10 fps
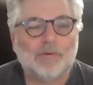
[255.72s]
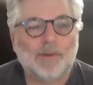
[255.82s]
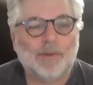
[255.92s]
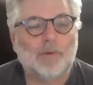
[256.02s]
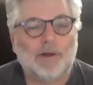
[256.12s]
for
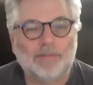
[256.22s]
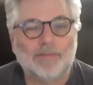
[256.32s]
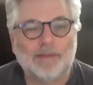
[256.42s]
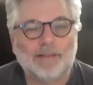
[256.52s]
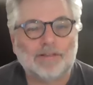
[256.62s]
week one, the
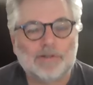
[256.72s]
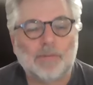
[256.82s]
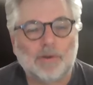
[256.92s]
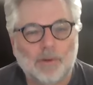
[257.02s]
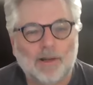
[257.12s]
thing that you'll
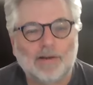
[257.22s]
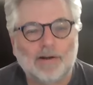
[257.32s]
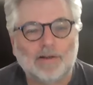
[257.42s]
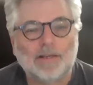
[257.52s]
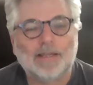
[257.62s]
be graded
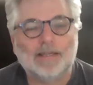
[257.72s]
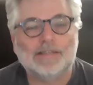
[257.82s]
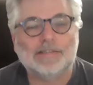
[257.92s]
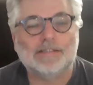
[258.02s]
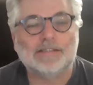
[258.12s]
on,
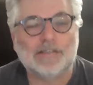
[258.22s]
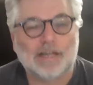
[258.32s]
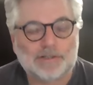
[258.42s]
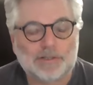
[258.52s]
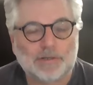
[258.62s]
is a
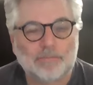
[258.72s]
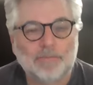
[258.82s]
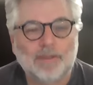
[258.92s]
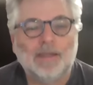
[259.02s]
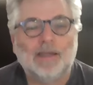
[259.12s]
discussion.
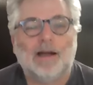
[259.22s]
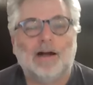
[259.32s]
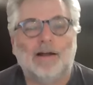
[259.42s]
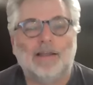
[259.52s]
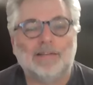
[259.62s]

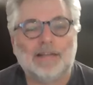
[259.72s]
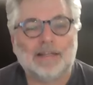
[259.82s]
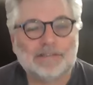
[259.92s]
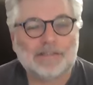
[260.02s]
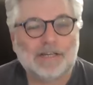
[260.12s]
In that
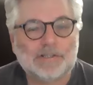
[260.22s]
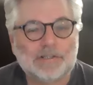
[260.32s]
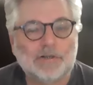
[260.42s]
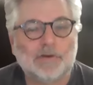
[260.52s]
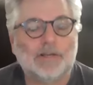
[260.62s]

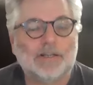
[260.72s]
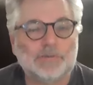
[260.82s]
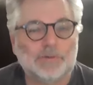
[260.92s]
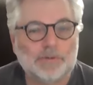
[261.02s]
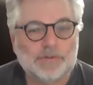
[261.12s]
discussion, you're to
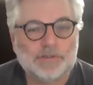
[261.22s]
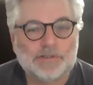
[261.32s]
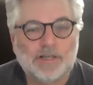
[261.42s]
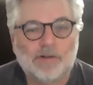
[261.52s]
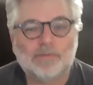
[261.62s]
introduce
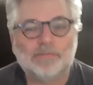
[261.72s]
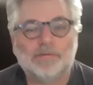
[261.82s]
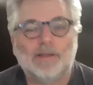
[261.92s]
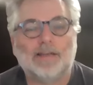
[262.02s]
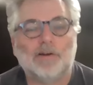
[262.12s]
yourself
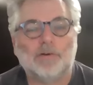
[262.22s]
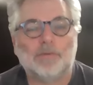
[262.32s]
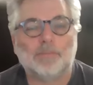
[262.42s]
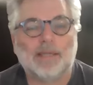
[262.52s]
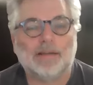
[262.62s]
and you're to
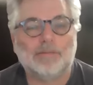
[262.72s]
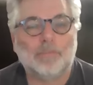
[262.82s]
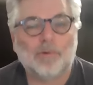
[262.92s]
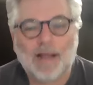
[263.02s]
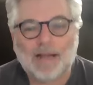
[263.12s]
begin
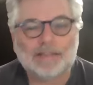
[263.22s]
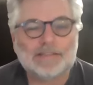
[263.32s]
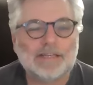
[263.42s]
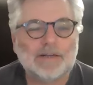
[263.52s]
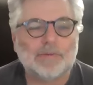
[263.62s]

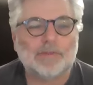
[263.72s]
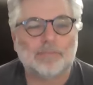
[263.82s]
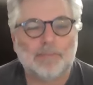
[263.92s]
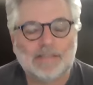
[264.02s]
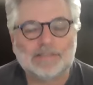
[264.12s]
practicing with the
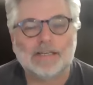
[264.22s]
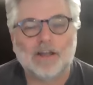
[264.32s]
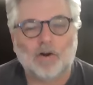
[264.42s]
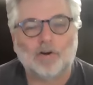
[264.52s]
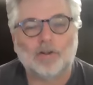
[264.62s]
basic
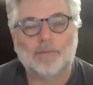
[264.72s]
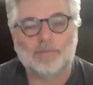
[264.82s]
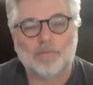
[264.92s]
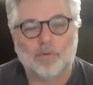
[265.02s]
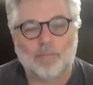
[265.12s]
argument
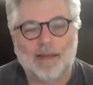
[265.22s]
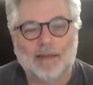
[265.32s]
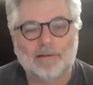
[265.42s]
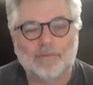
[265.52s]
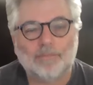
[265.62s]

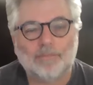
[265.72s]
format.